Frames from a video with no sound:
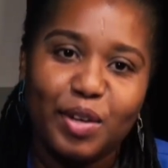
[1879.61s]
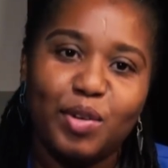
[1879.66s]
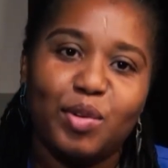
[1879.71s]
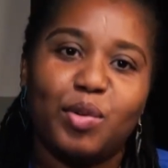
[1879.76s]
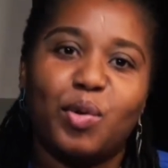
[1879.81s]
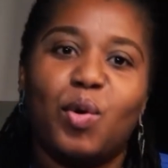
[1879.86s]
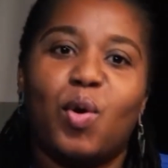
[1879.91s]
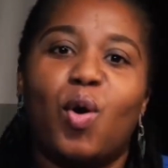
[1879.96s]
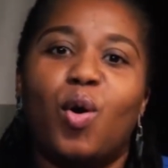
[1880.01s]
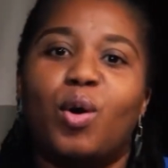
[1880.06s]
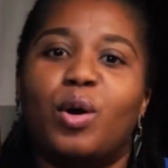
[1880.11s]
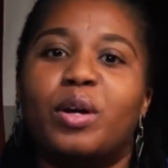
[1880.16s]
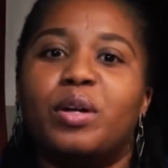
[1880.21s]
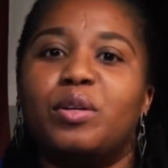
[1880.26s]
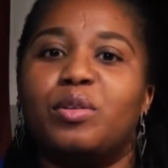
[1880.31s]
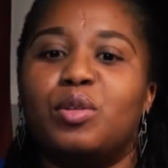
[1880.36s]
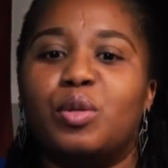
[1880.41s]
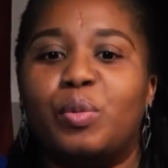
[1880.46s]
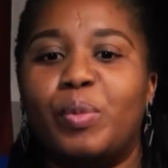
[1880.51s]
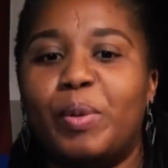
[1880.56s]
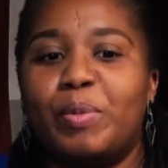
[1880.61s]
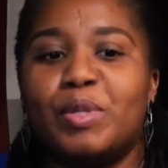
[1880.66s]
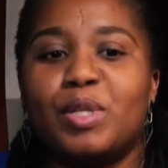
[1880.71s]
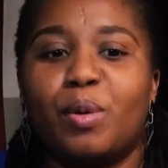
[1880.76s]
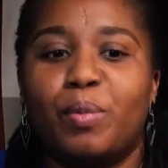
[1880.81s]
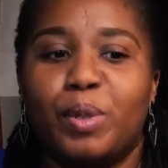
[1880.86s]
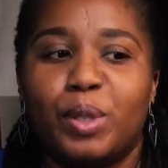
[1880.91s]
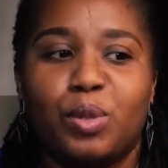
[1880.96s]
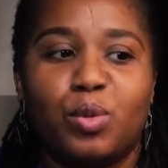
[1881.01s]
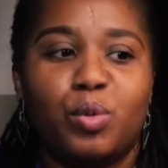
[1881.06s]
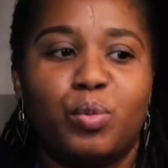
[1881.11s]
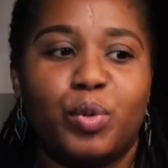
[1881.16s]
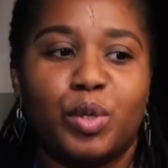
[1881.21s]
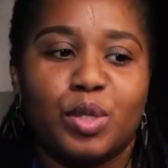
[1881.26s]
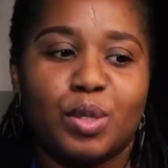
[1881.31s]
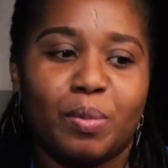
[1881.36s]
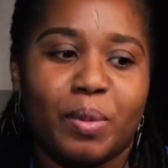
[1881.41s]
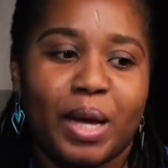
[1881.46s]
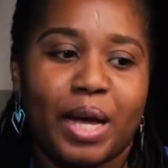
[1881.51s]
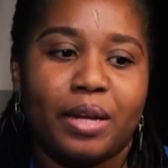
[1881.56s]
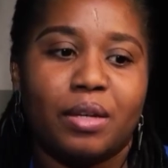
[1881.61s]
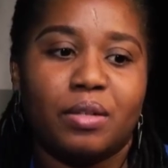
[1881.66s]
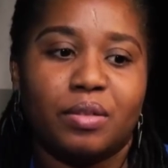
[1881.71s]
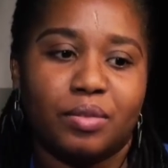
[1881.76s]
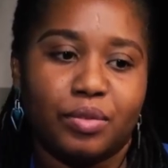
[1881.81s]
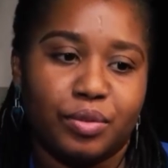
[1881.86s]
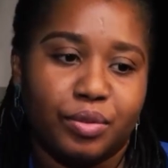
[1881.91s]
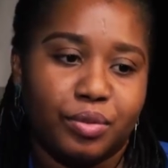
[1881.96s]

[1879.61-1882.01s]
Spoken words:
Or maybe somebody who brought some kind